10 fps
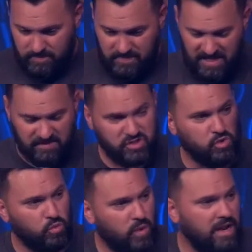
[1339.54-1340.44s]
And I've
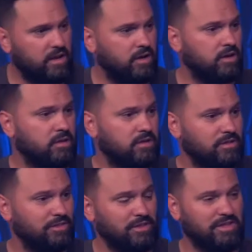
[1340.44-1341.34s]
surrendered
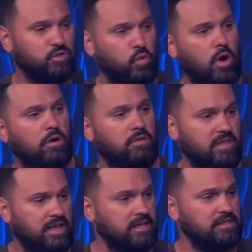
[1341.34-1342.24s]
to these wrong
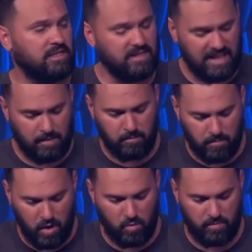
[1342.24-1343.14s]
things. And in that
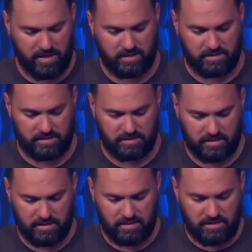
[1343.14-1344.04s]
moment,
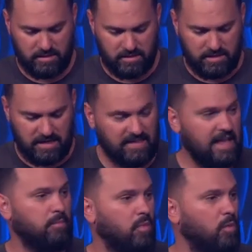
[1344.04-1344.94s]

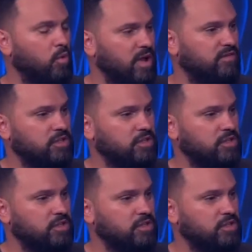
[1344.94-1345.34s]
we have a